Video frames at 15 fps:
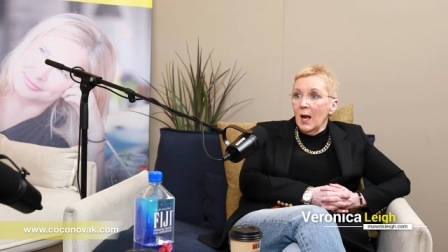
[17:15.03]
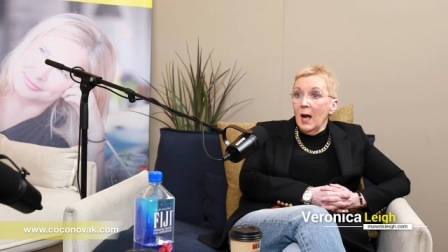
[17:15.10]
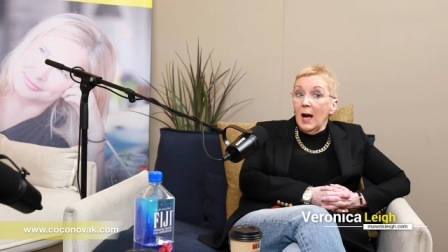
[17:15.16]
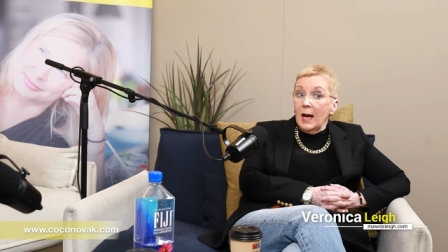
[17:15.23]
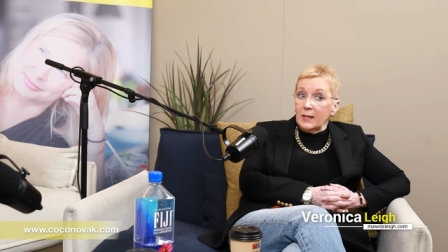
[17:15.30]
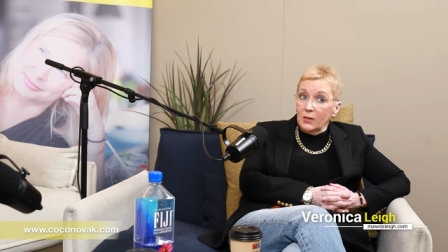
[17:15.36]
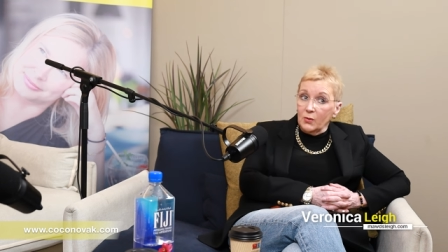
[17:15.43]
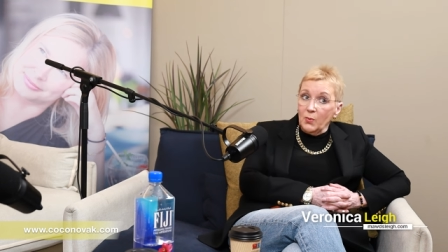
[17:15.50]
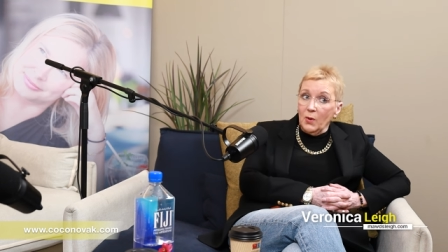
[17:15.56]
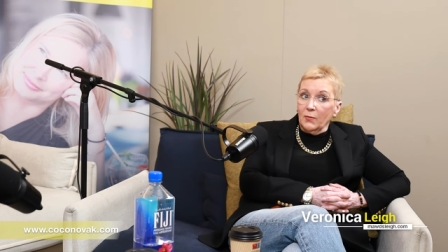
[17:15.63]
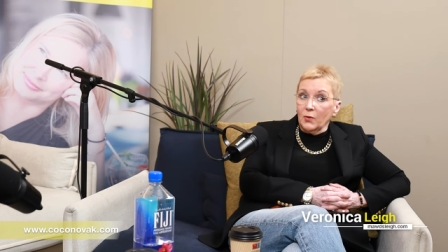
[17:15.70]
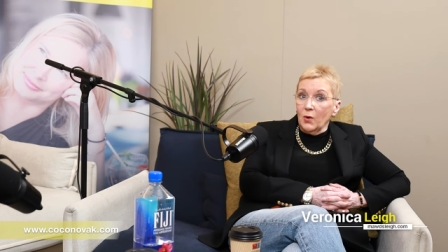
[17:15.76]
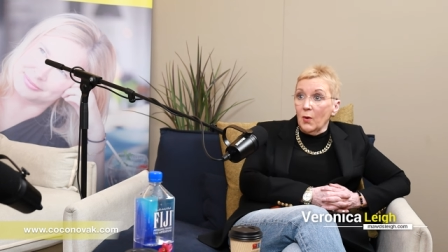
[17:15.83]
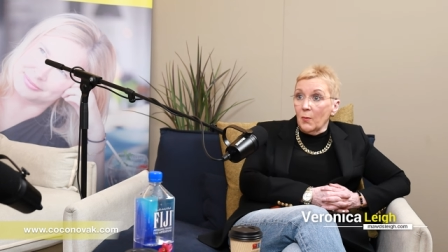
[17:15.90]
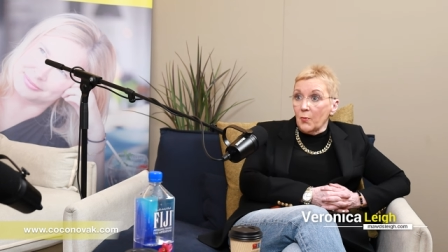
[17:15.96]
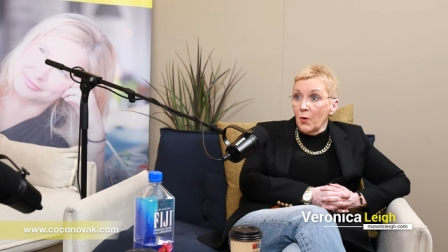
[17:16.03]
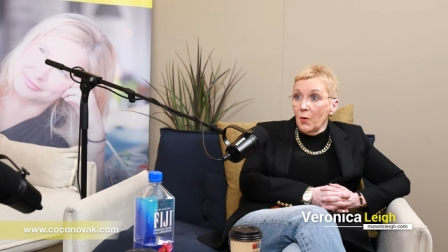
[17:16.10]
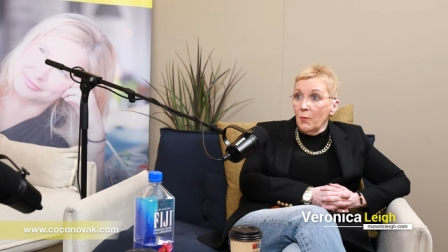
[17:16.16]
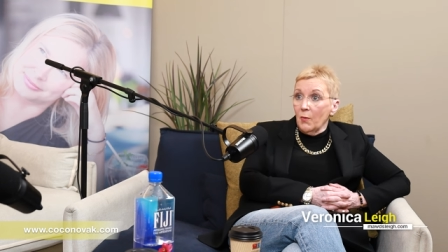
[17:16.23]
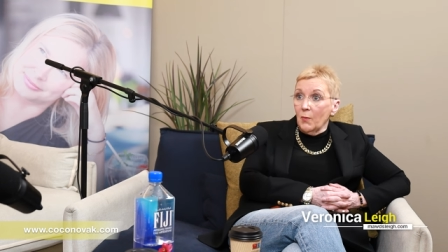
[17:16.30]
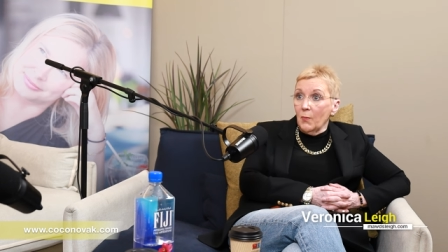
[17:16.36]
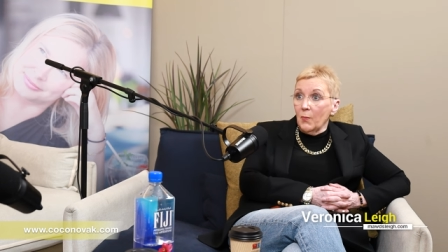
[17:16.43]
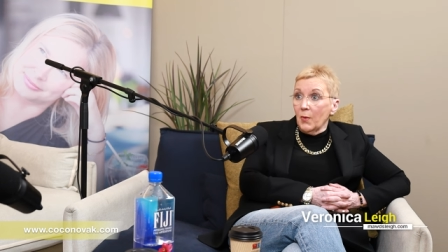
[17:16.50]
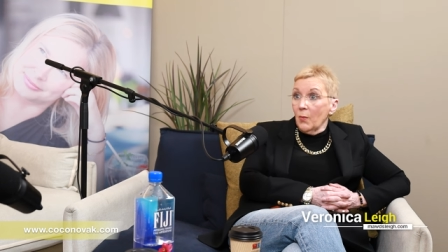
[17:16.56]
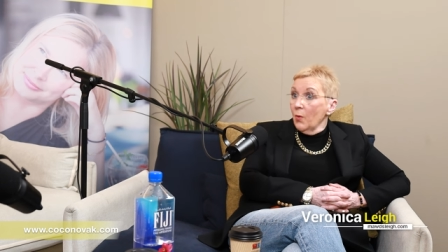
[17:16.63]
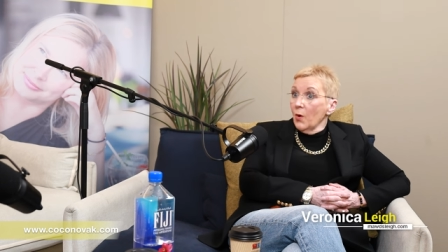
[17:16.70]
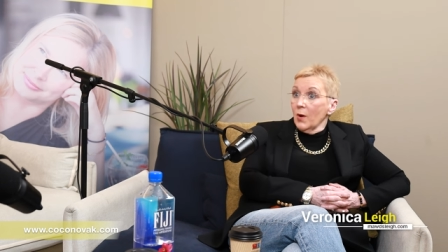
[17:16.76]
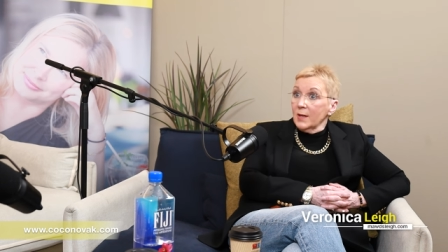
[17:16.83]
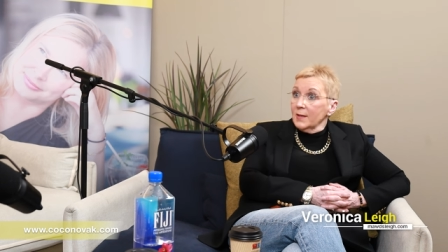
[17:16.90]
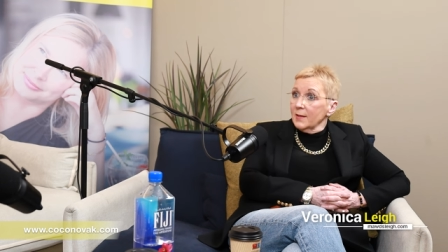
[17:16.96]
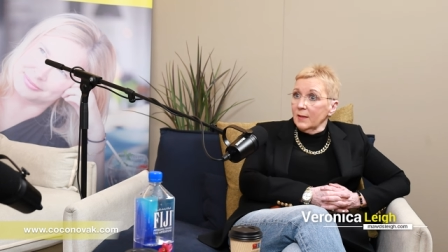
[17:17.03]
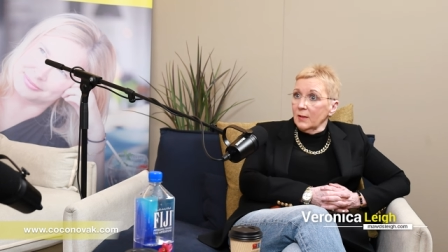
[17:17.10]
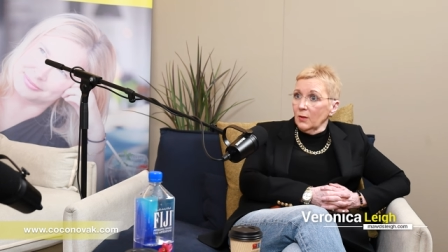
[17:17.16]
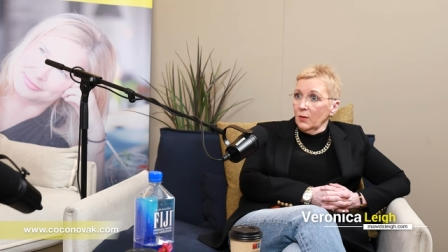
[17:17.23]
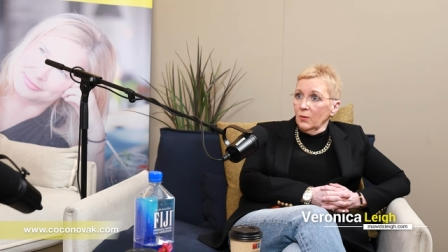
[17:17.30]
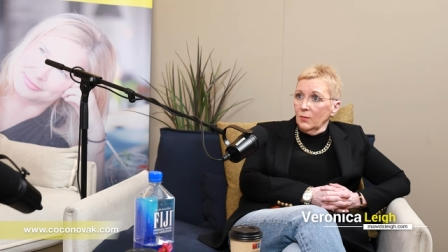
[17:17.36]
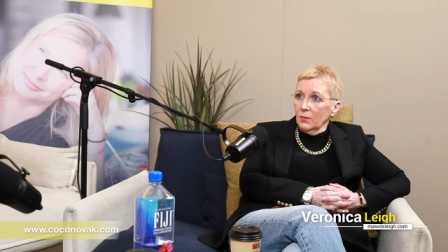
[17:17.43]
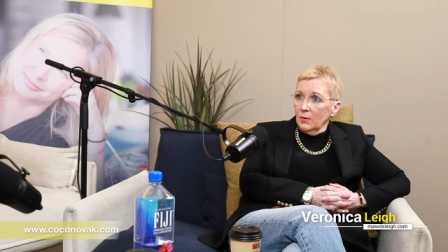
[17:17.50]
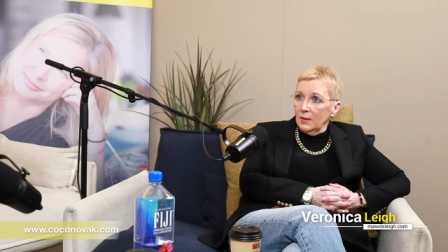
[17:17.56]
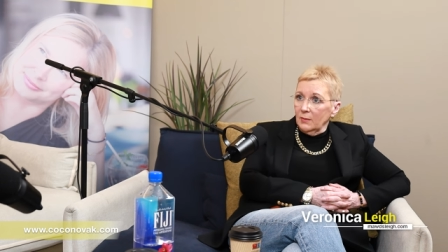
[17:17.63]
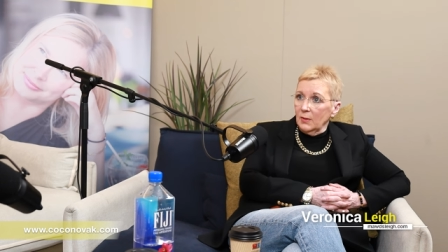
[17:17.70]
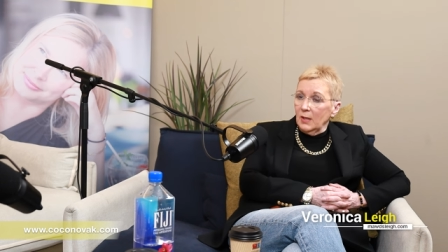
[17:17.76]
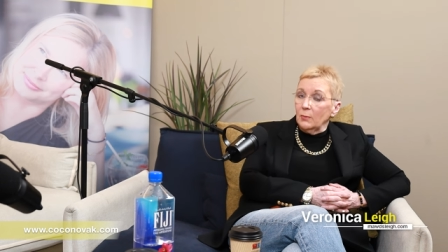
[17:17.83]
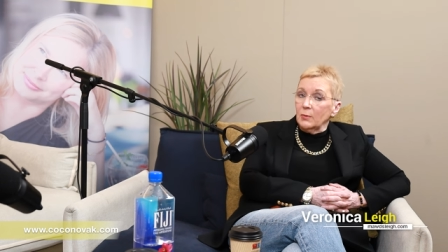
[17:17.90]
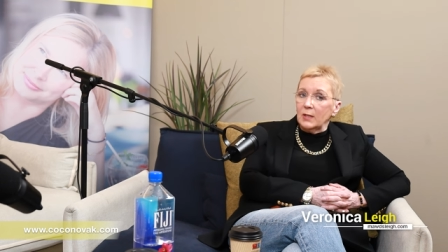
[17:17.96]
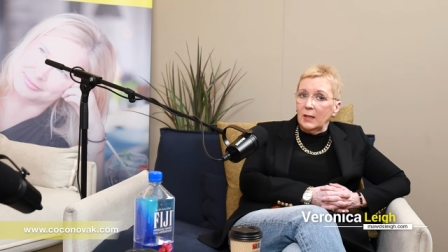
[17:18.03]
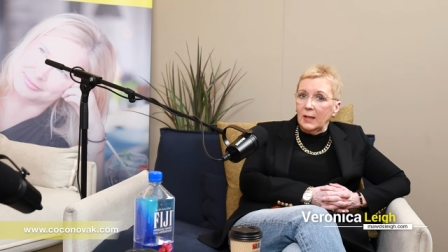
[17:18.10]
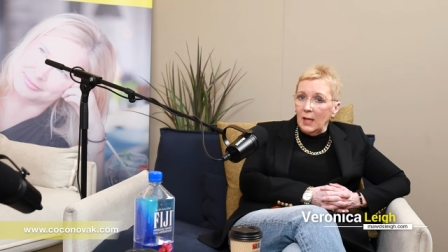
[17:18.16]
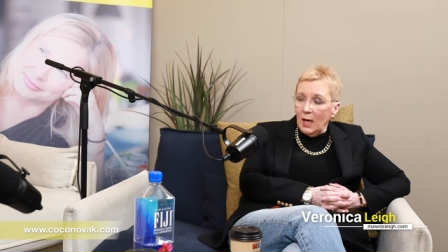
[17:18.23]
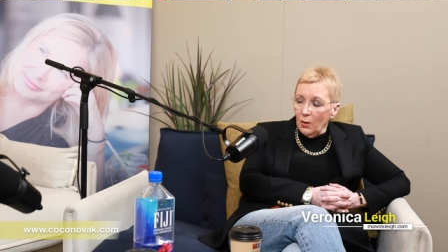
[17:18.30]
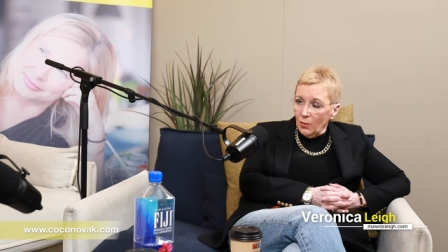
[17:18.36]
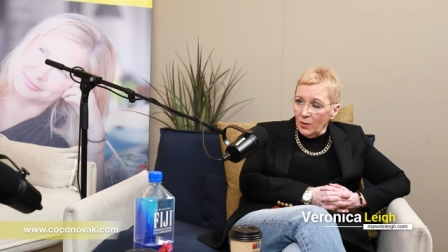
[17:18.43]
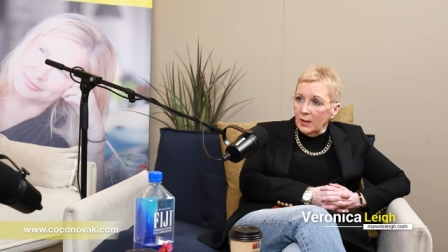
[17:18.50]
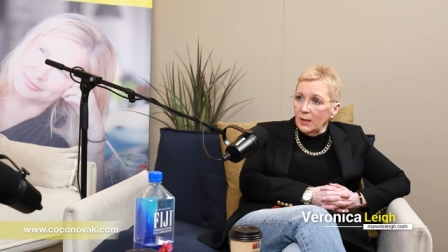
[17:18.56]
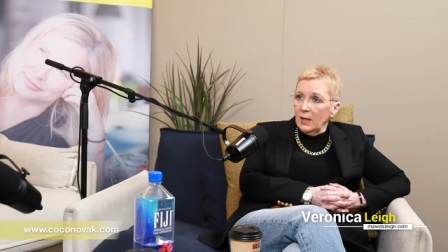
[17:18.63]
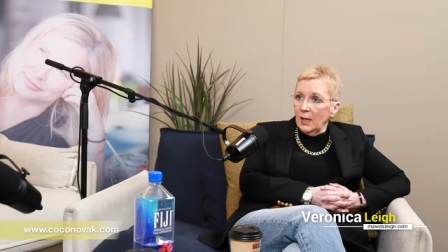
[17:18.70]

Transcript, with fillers: I says, well, I've got a problem, but what is it? You know, and he was like, I'll get you